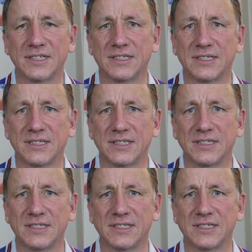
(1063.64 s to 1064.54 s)

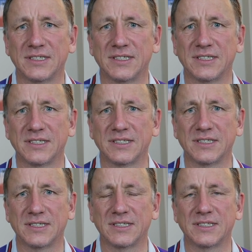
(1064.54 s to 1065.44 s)

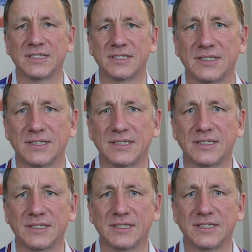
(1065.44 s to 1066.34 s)

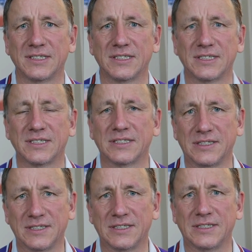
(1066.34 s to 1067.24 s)

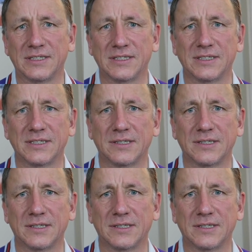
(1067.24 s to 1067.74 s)
No words are spoken by the person on screen.